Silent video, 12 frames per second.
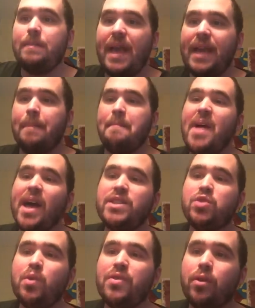make
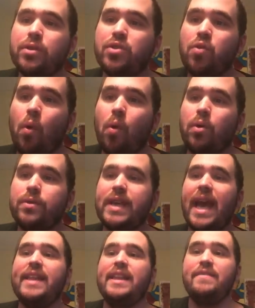amends with our souls and